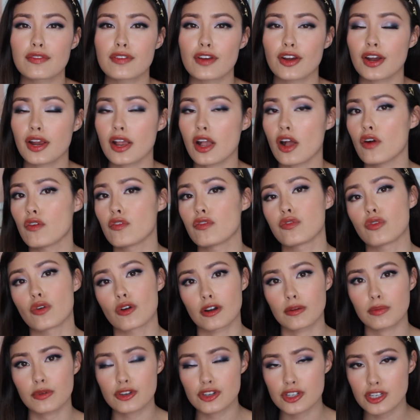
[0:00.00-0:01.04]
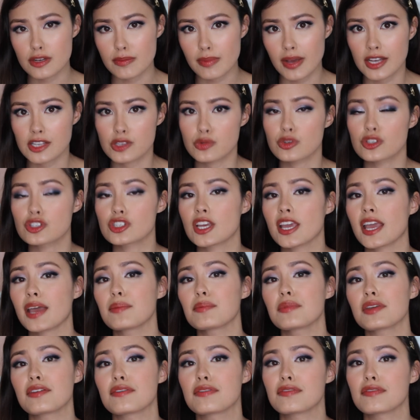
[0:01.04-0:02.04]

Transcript: very affordable sheet mask, which can be